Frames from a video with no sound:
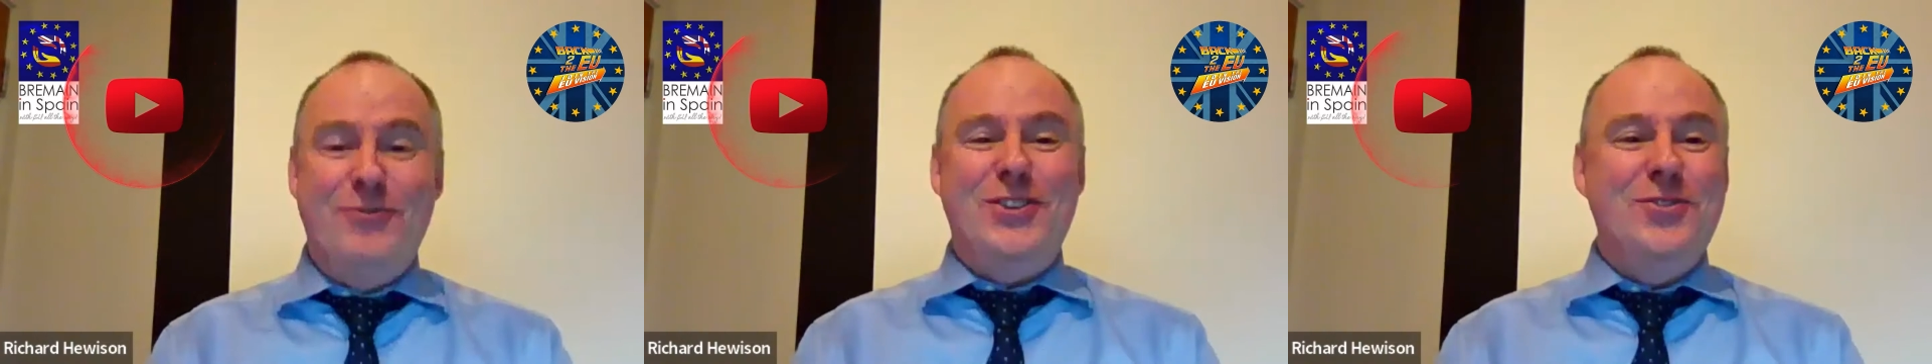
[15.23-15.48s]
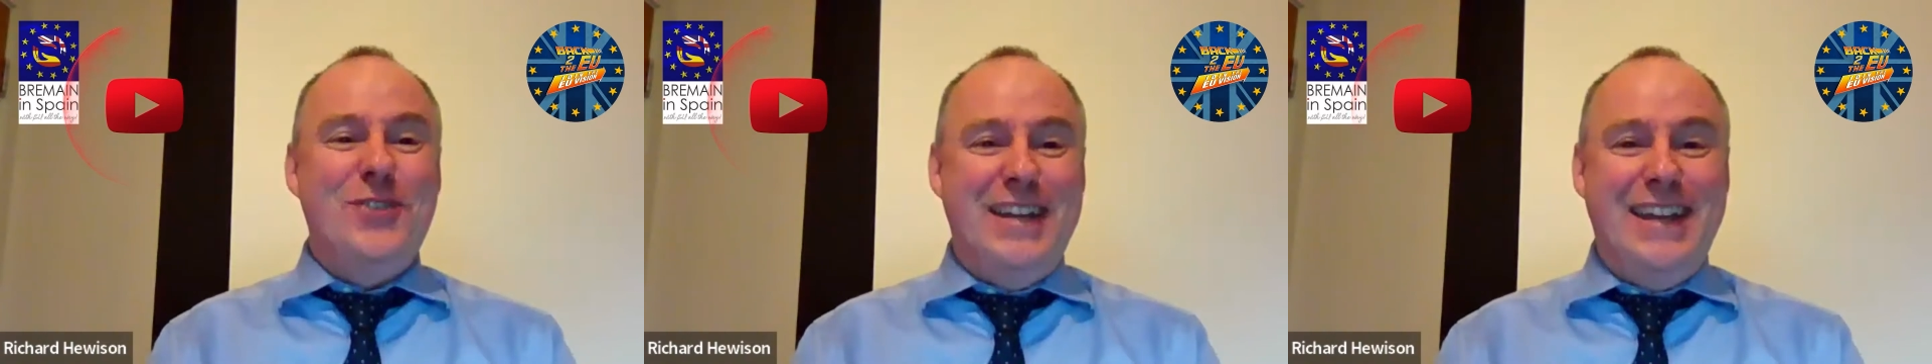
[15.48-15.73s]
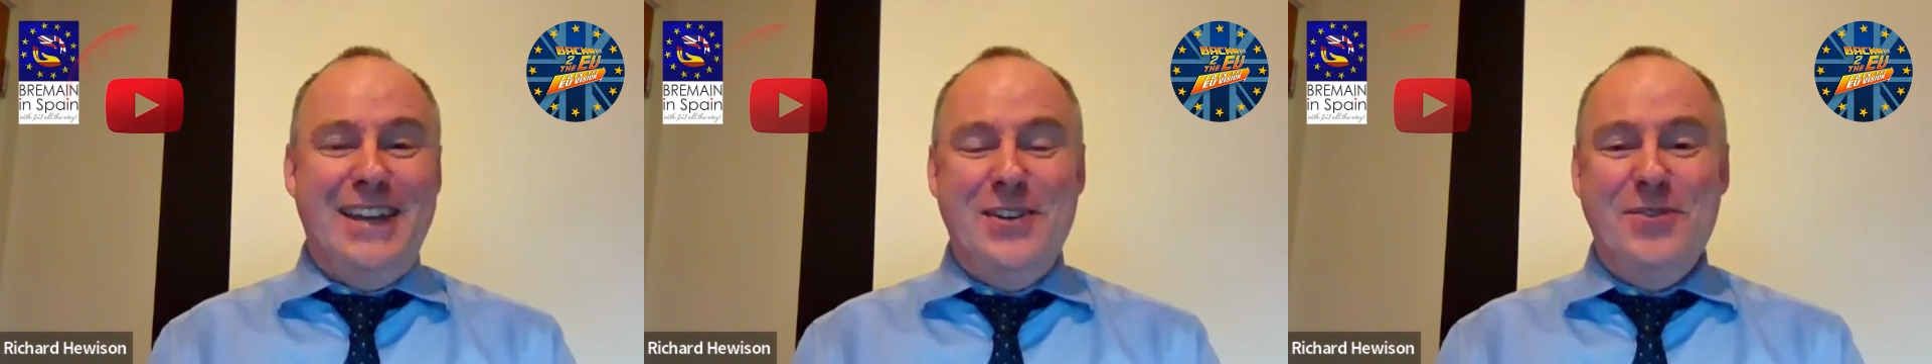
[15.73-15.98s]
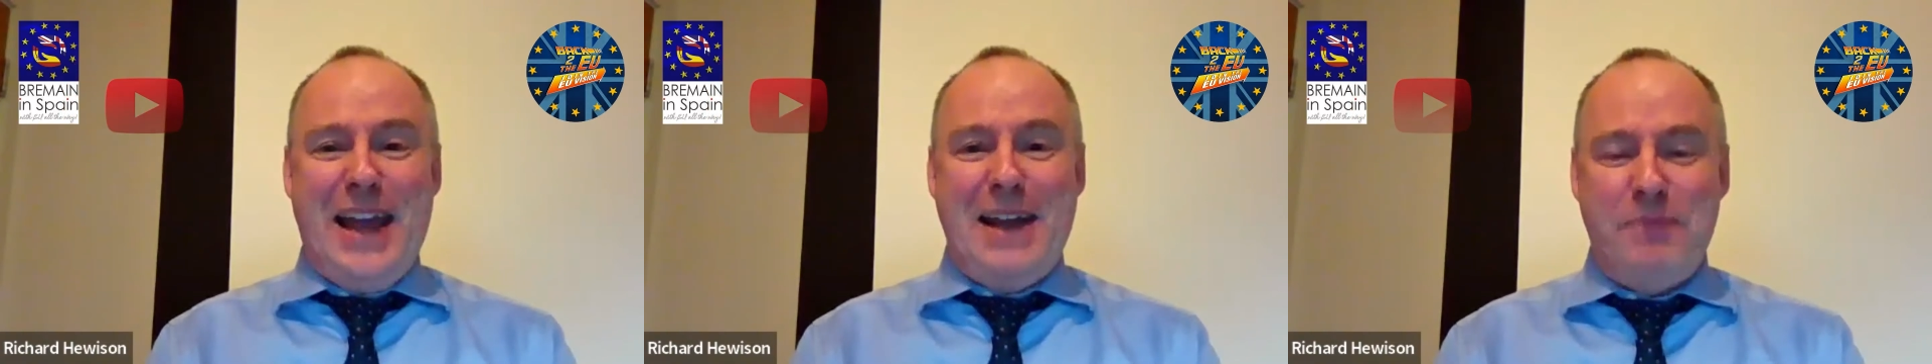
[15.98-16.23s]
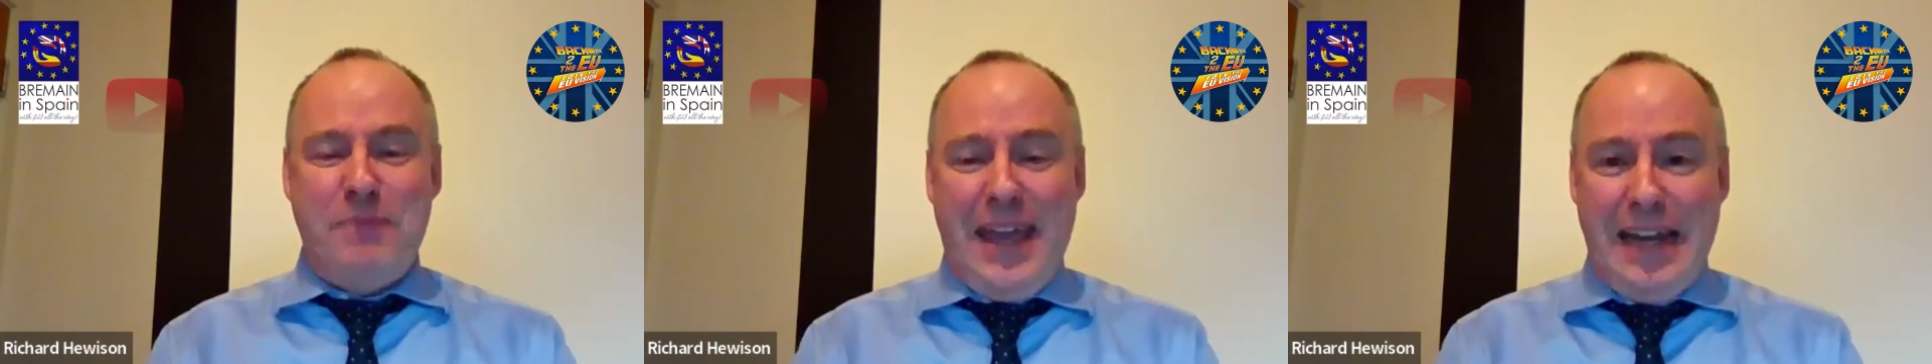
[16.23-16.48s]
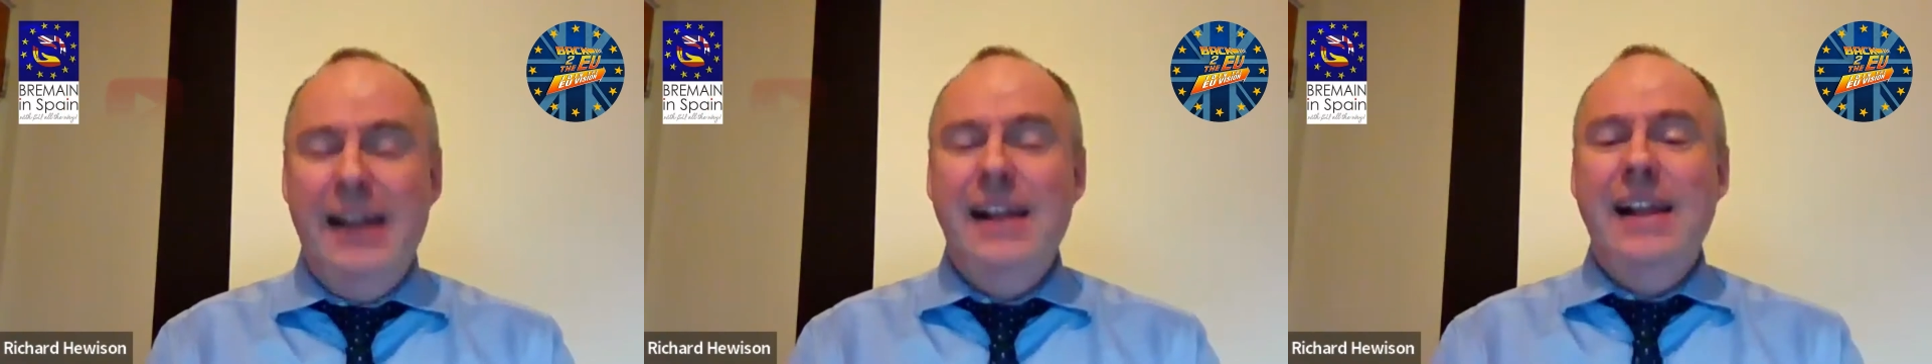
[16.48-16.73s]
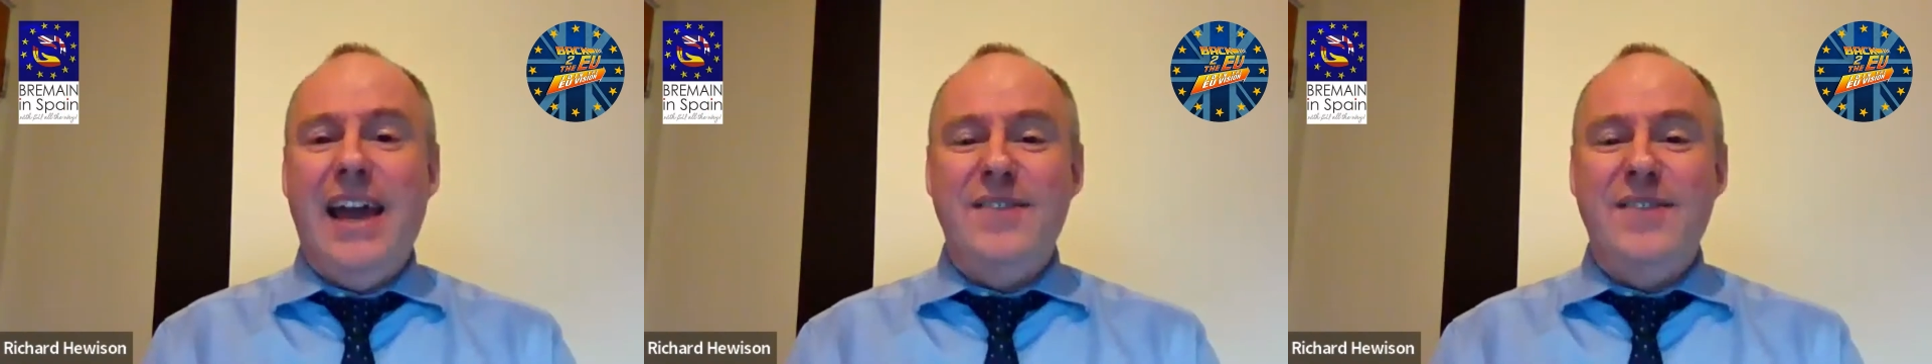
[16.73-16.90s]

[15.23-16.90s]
Rejoin EU campaigner